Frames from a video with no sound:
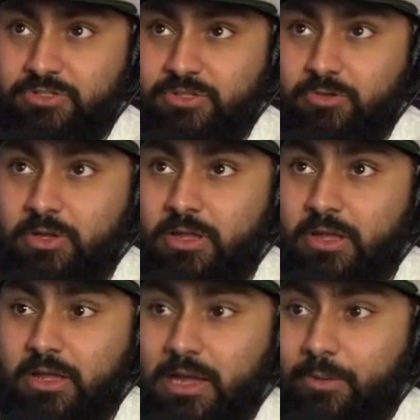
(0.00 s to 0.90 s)
So
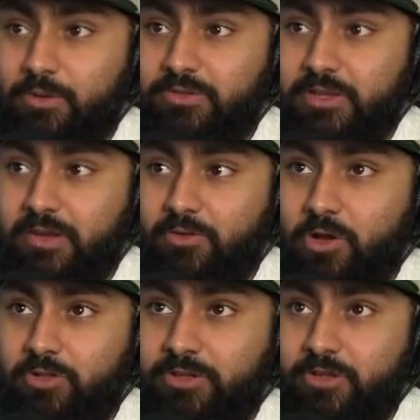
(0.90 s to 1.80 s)
I'm going to take Kevin
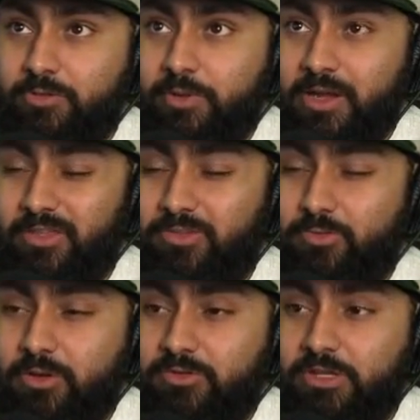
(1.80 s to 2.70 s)
Holland here by third
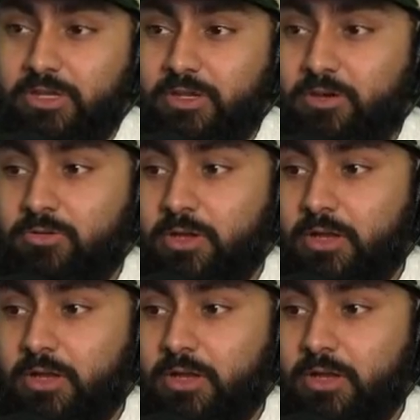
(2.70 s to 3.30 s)
round TKO.